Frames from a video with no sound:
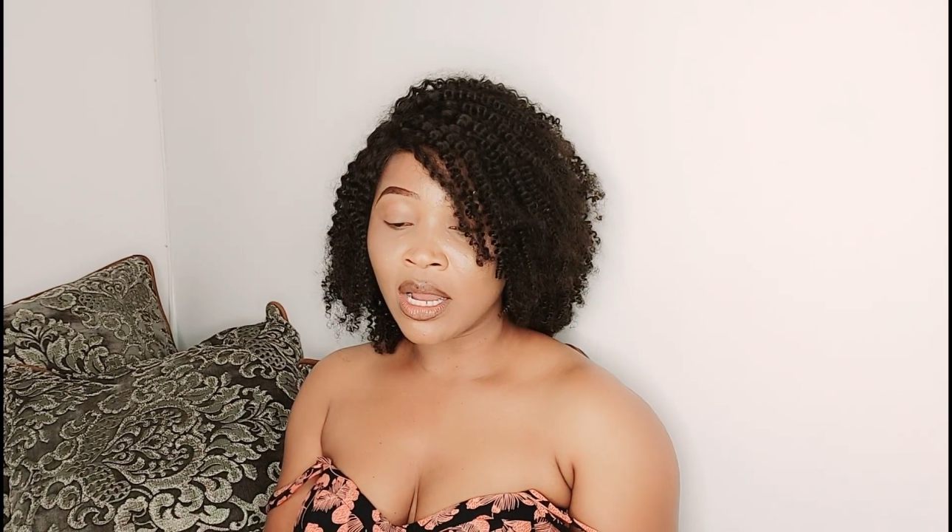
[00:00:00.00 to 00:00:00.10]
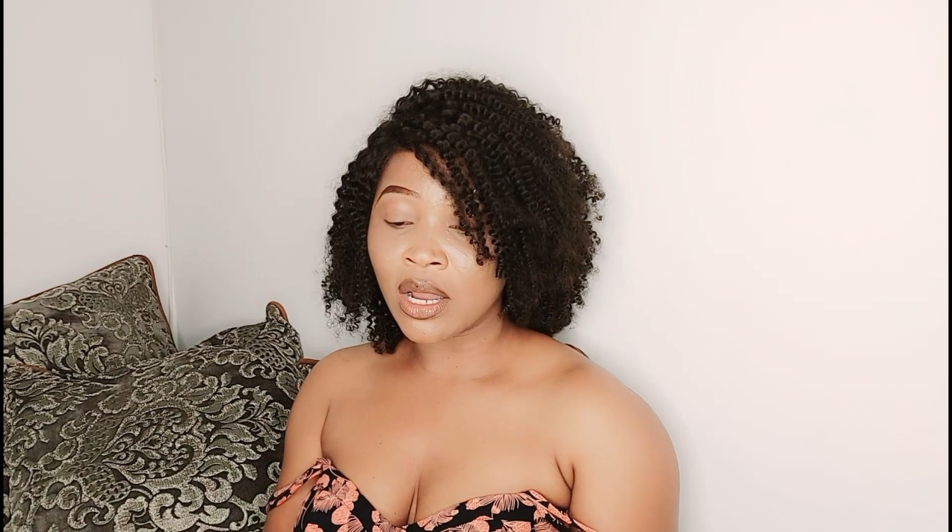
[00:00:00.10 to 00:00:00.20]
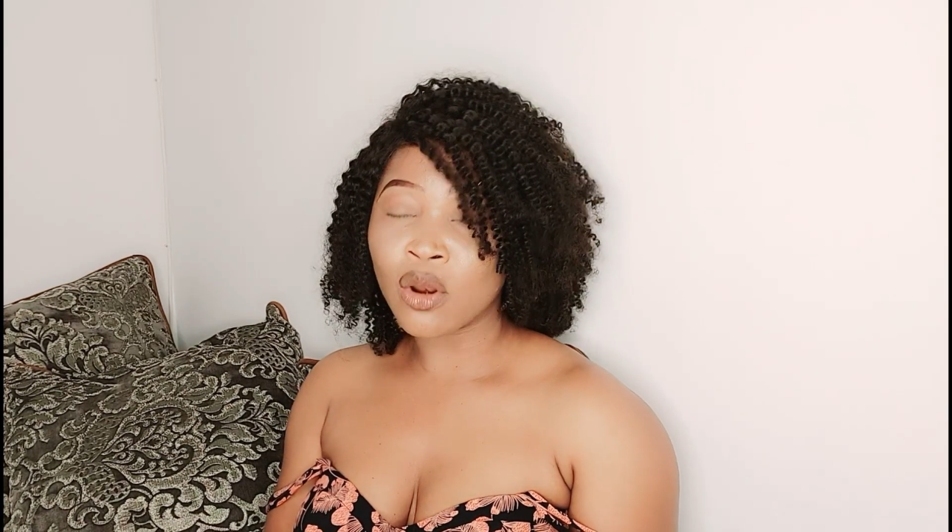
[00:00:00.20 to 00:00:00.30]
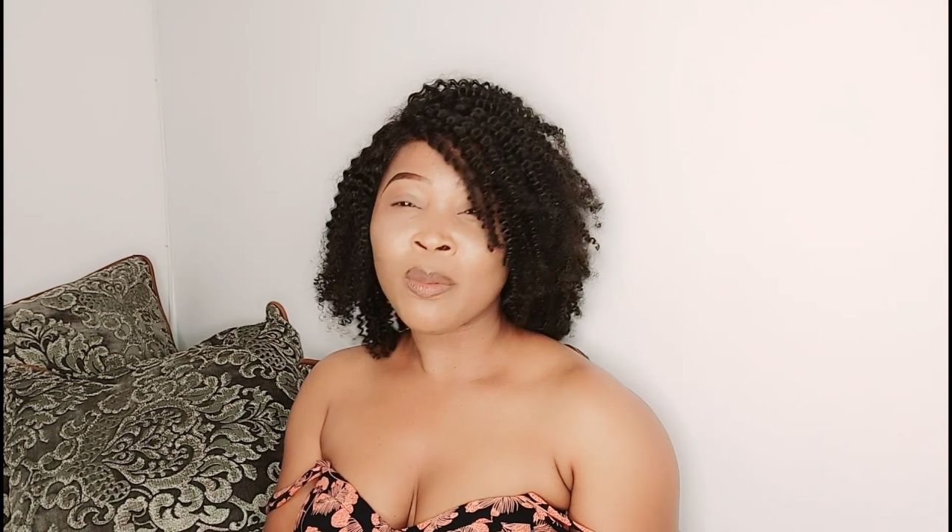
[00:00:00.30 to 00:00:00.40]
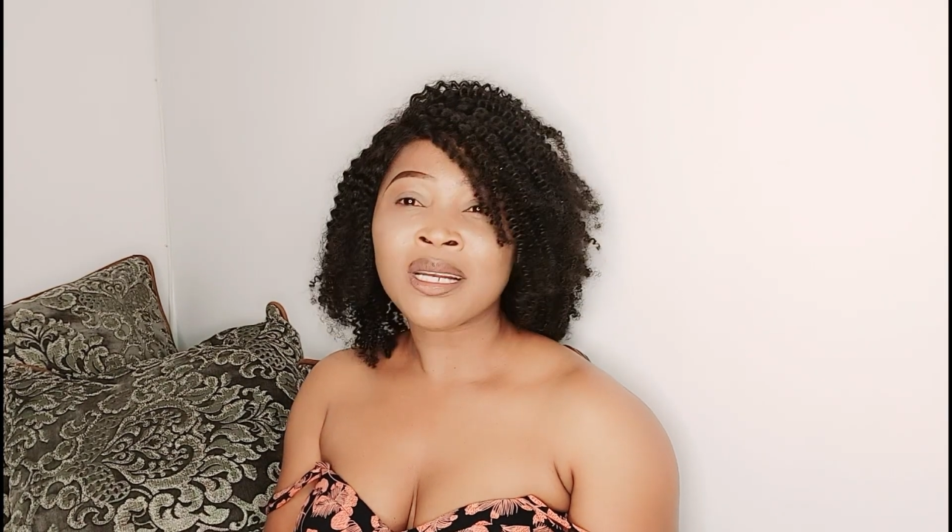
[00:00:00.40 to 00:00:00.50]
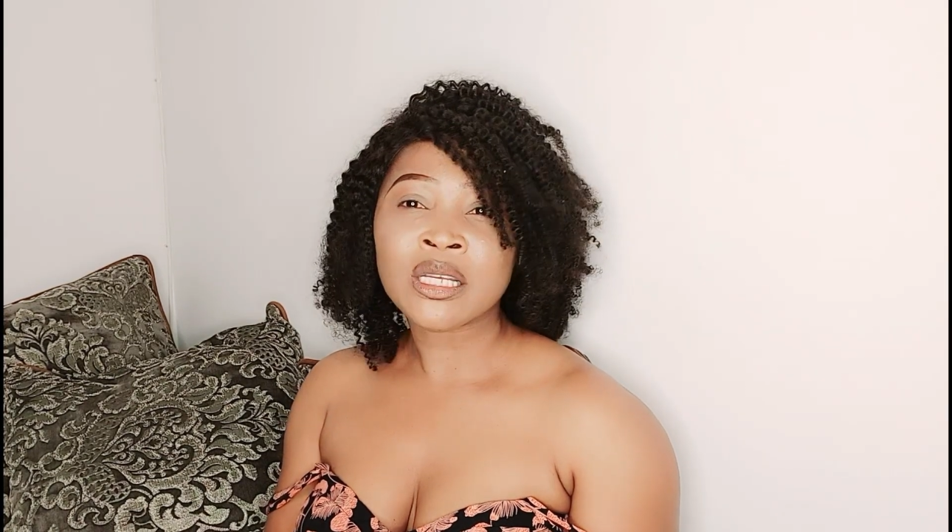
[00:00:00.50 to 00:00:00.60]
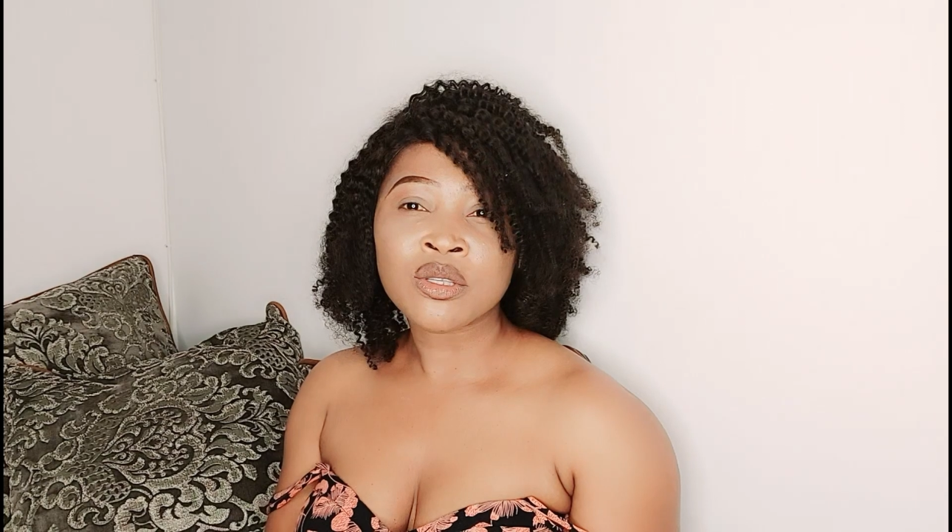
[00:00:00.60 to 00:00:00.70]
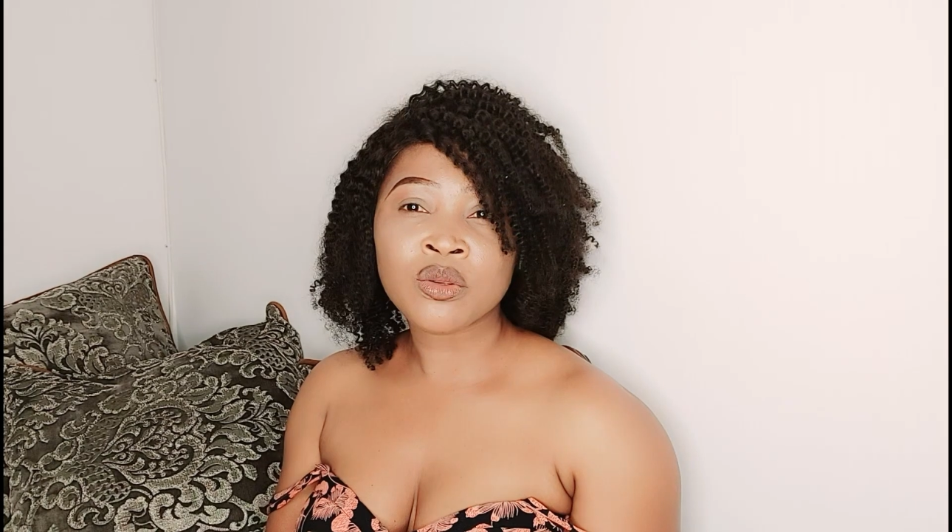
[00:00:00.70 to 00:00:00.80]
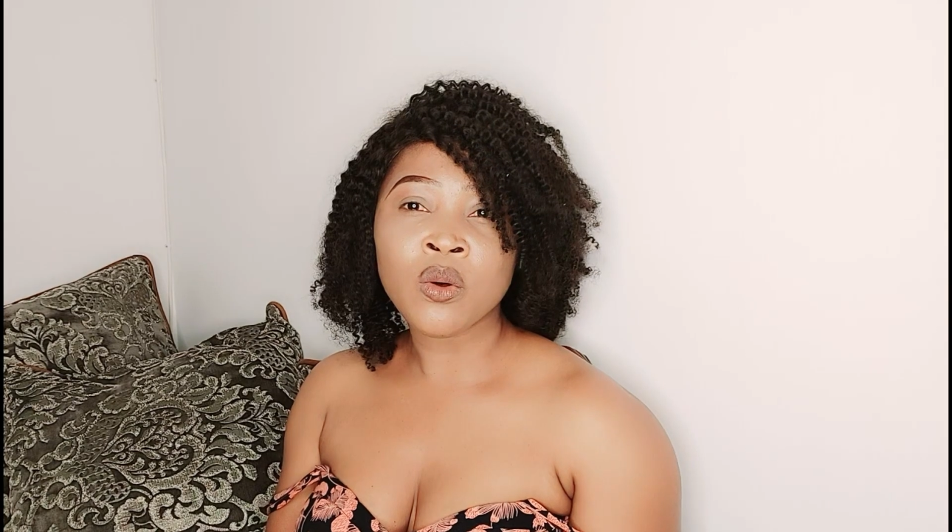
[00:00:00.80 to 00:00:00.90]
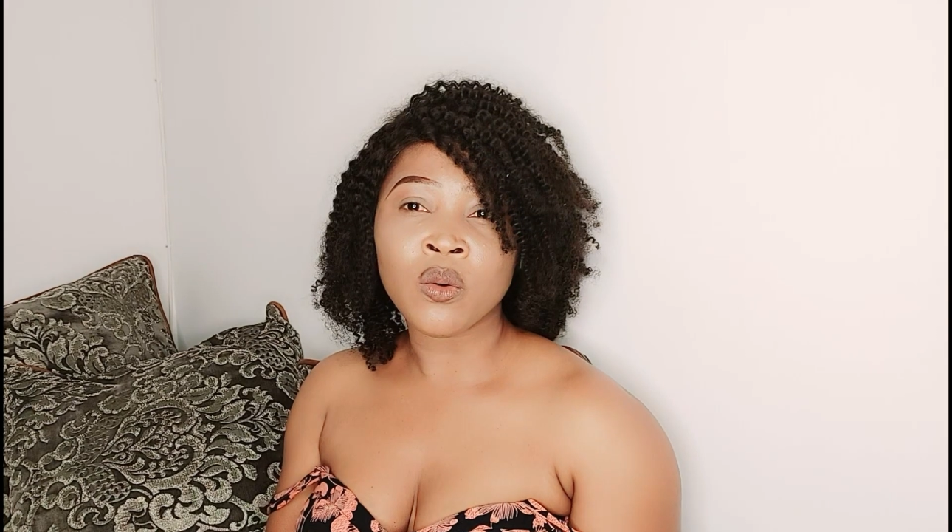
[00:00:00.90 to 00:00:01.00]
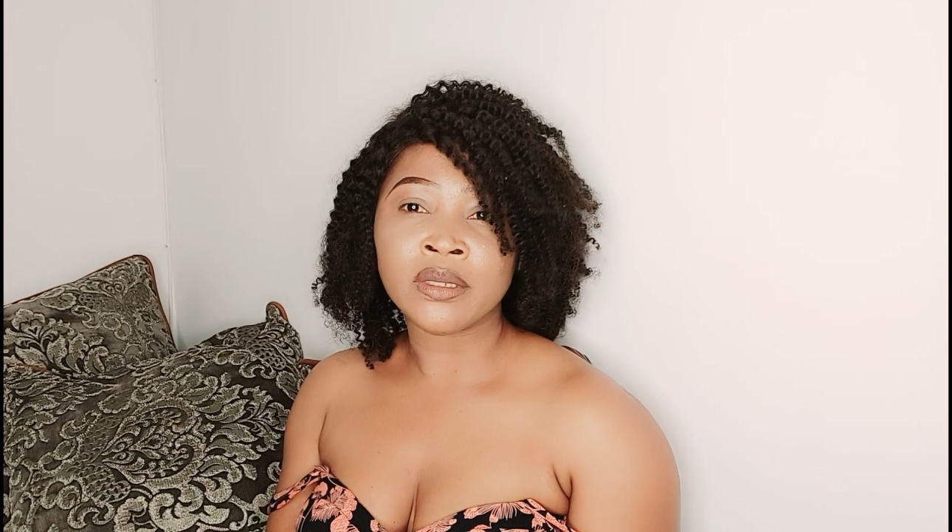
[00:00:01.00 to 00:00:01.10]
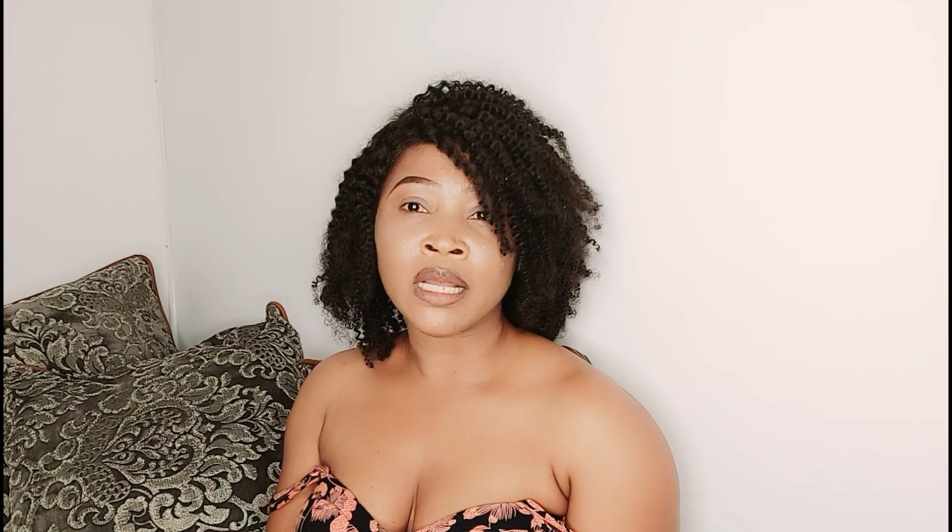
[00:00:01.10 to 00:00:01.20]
Clobetasol